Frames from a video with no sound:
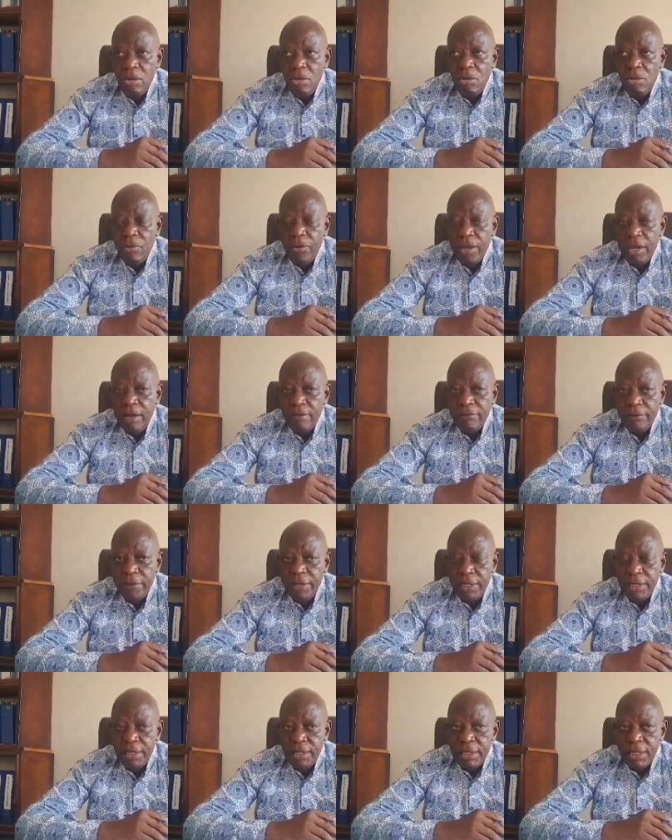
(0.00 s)
We have
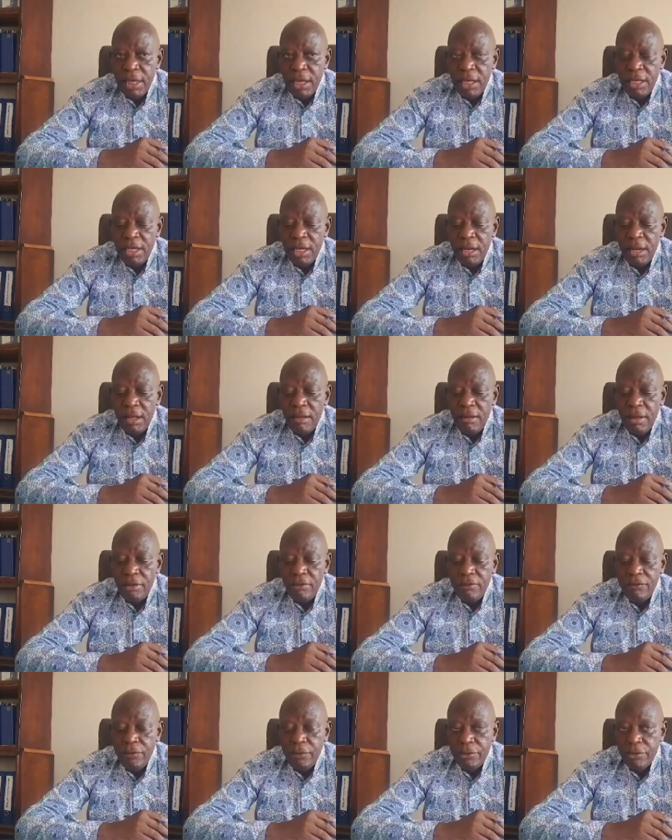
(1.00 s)
waited and uh,
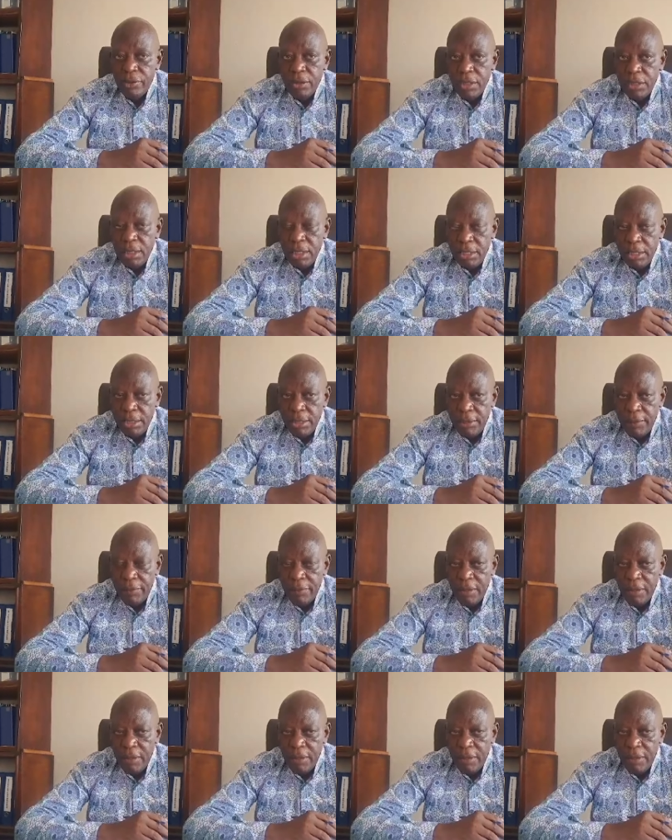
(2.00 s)
unfortunately